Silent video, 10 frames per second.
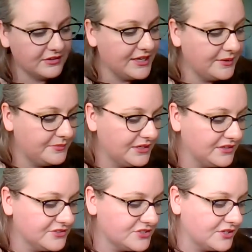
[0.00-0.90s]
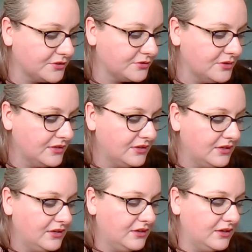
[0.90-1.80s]
a clam here. So,
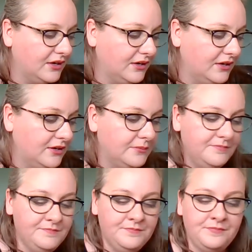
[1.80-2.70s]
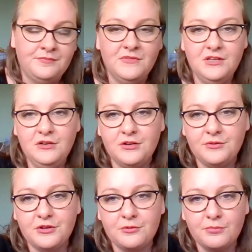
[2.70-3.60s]

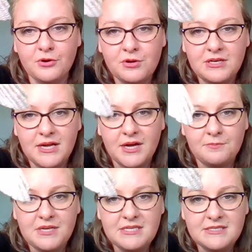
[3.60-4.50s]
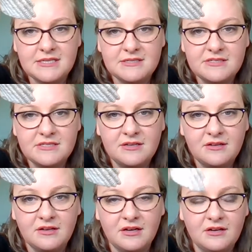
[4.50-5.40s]
they're the broken down pieces
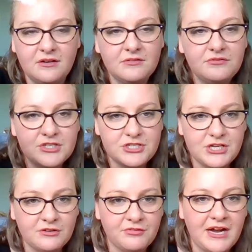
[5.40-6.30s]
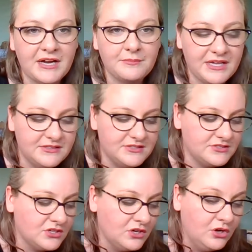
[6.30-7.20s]
of shell
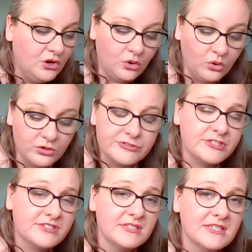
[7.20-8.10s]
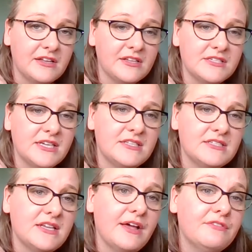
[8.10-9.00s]
fragments or just the
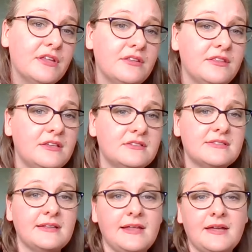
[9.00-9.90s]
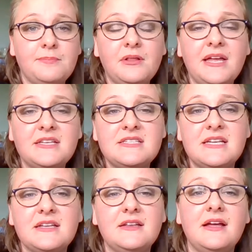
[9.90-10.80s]
skeletons of things like
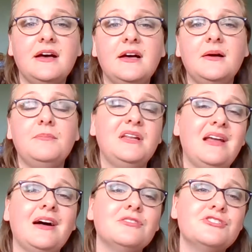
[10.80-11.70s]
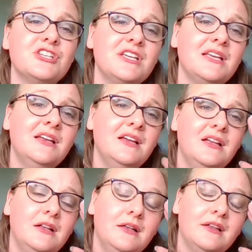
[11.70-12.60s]
plankton and algae
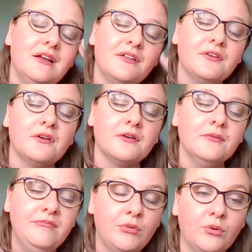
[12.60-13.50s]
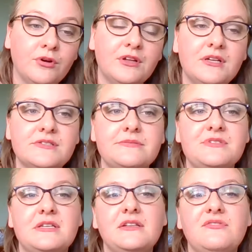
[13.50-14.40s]
and other
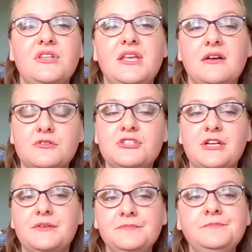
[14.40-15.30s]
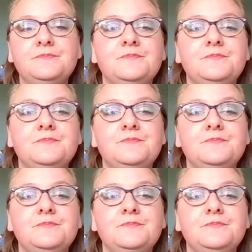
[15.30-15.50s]
organisms that live in the ocean.